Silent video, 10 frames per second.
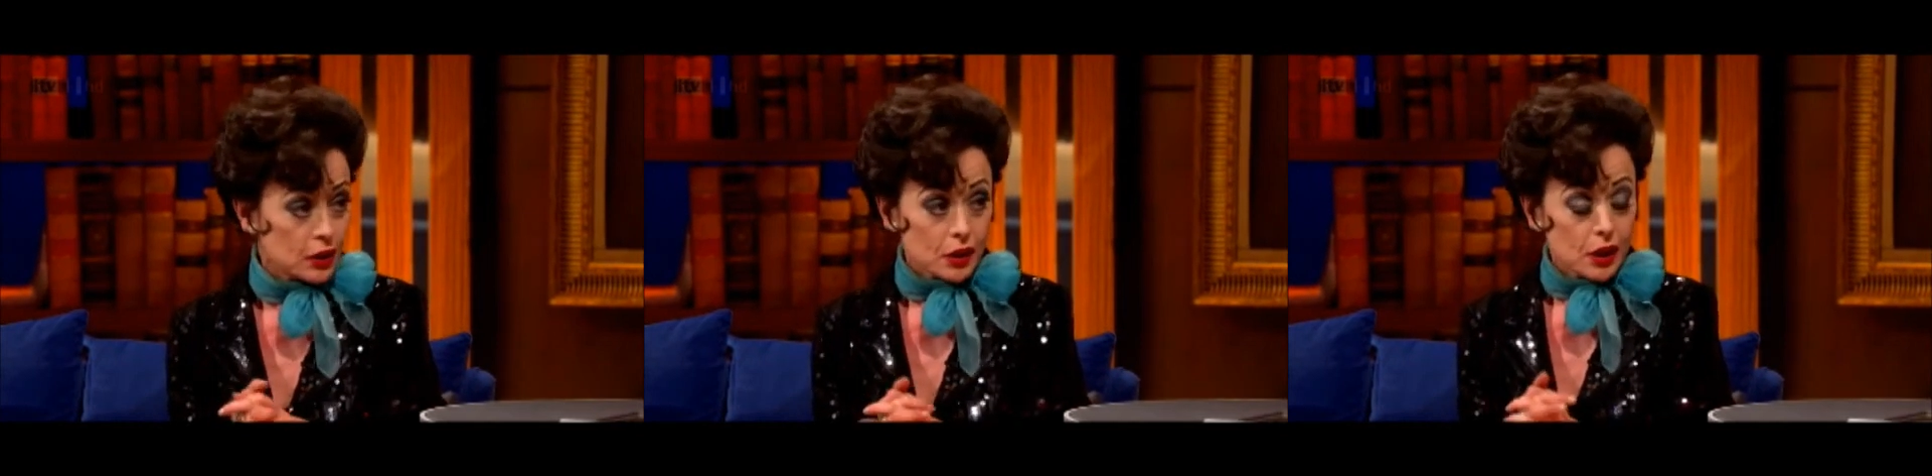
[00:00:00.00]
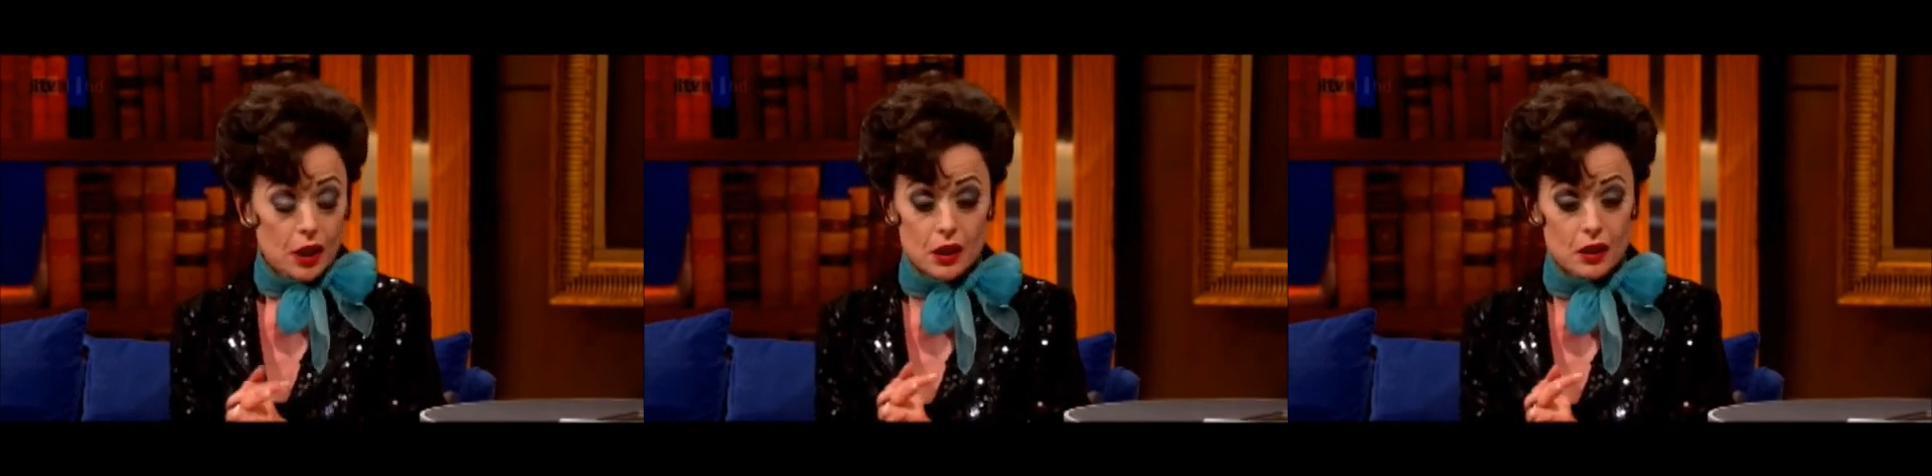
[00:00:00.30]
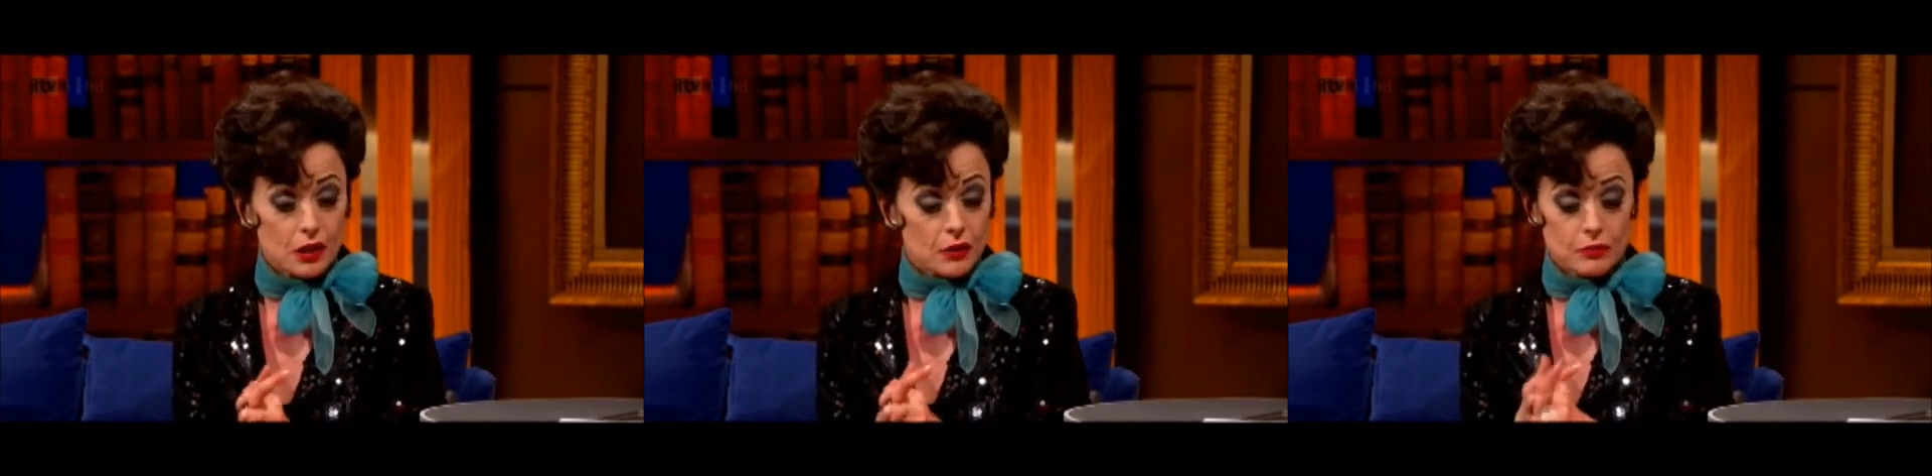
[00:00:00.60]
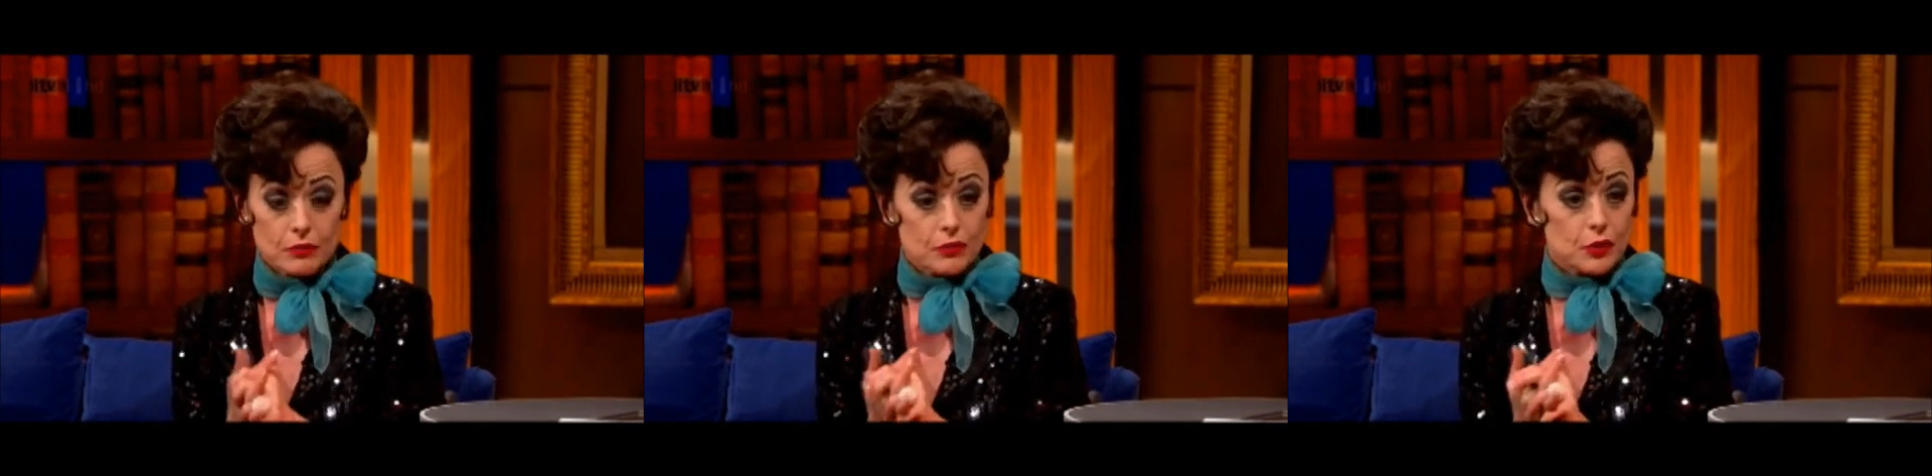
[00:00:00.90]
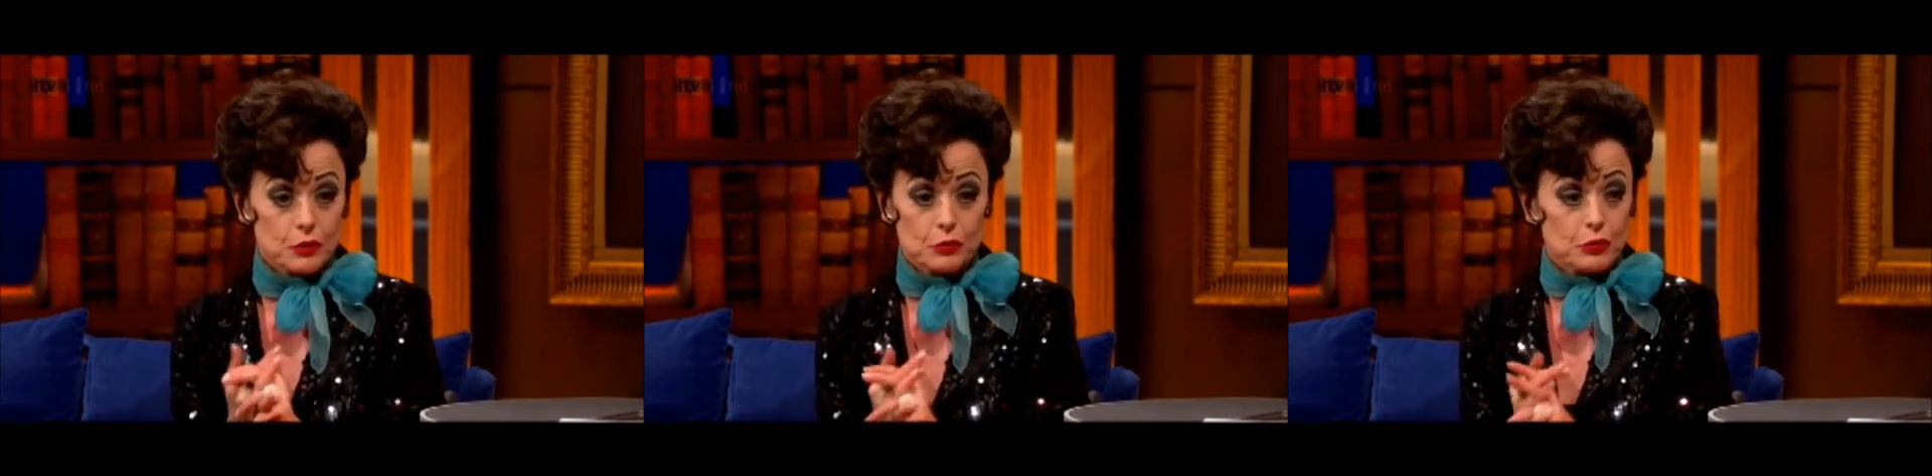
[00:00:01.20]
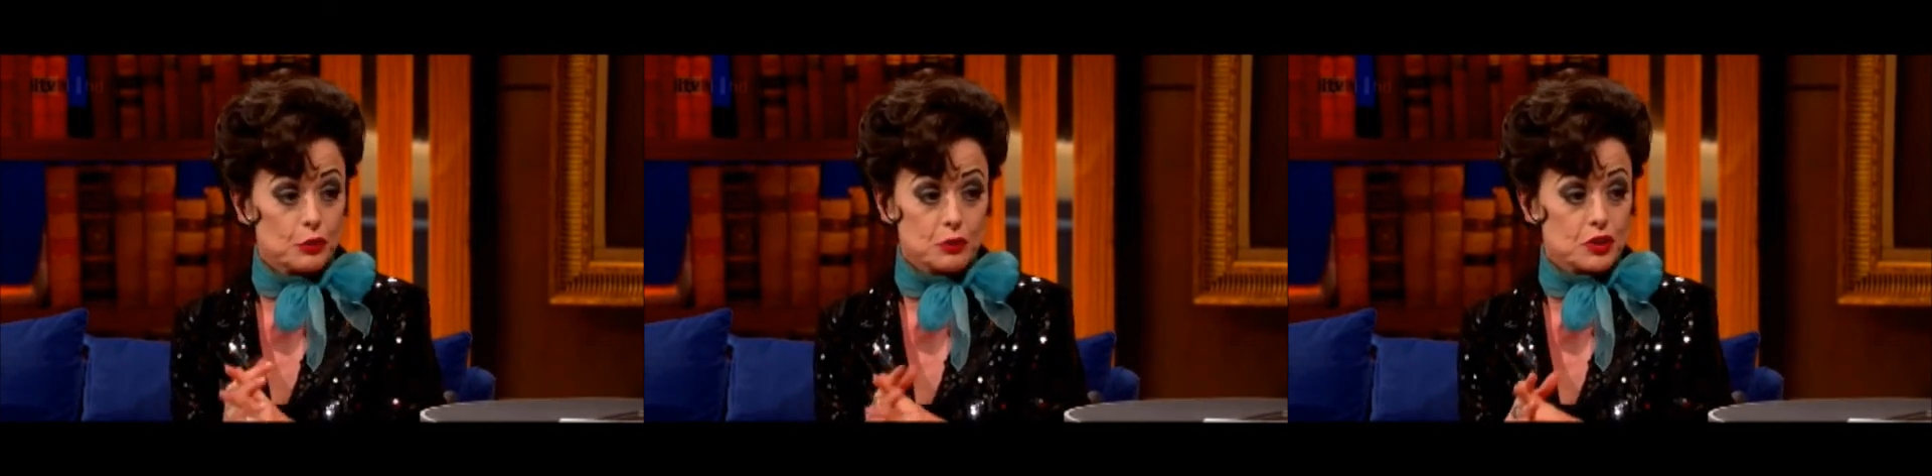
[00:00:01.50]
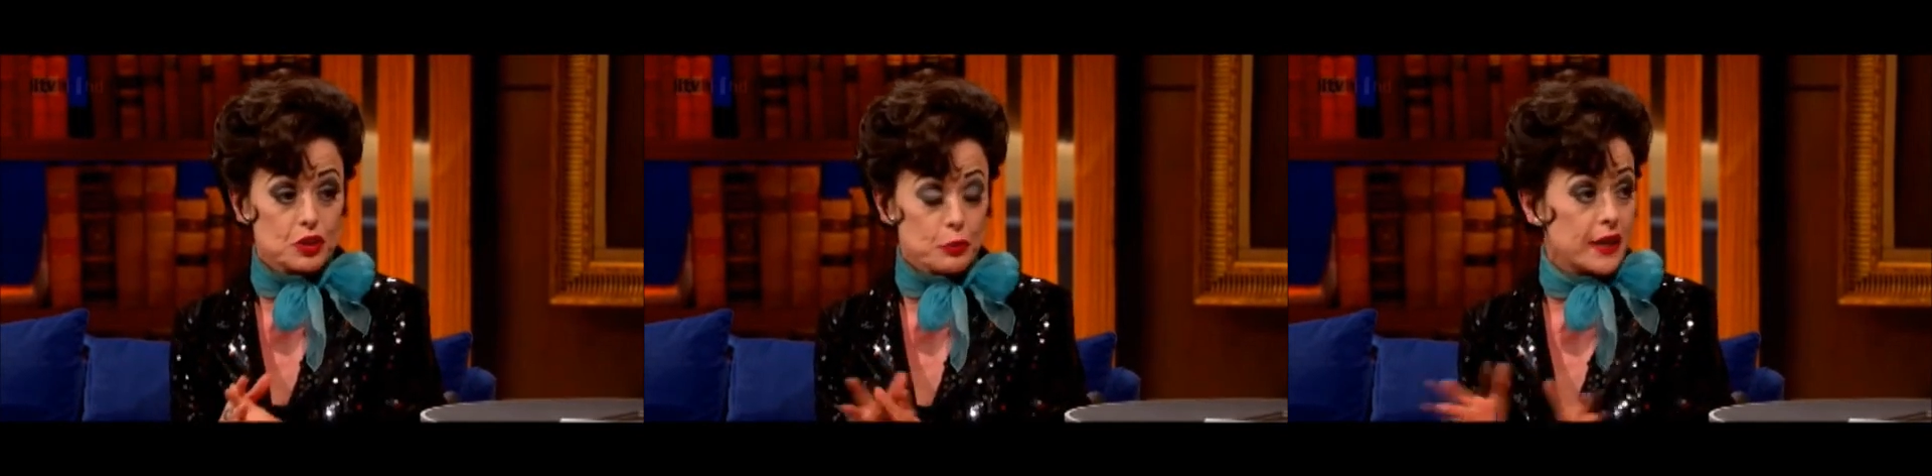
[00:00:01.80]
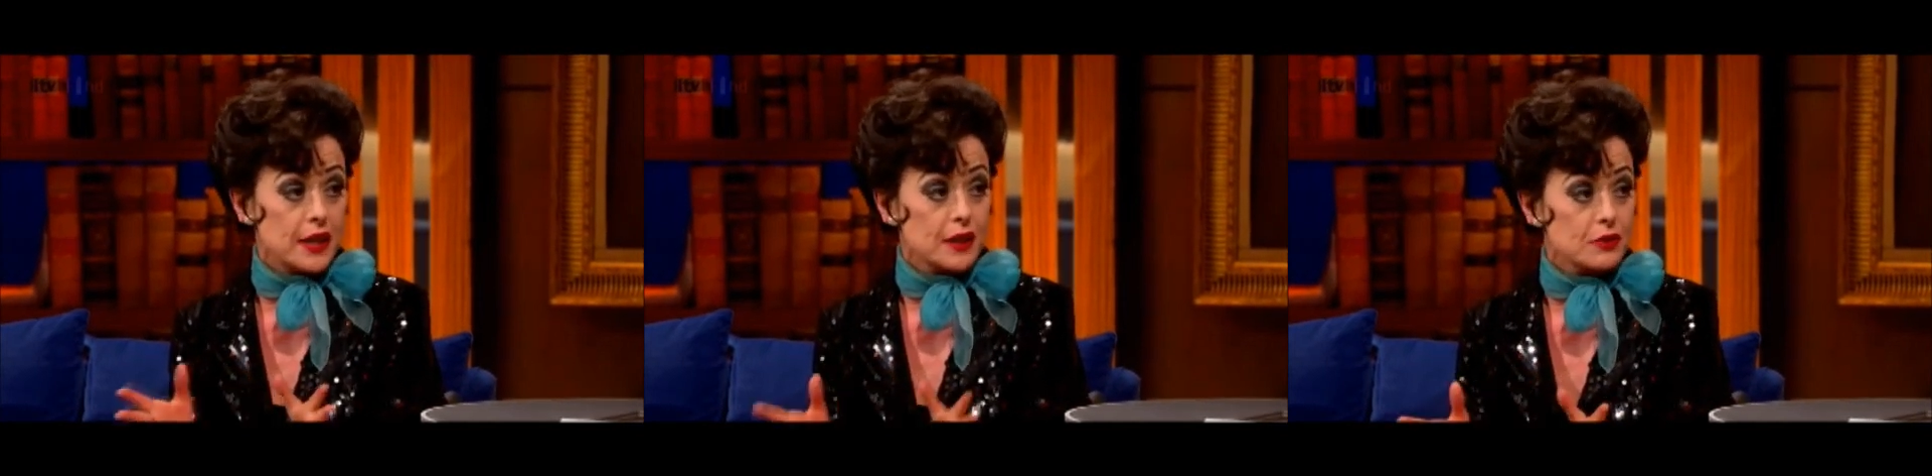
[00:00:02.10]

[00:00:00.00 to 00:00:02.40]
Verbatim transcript: yeah. um, who, who was sweet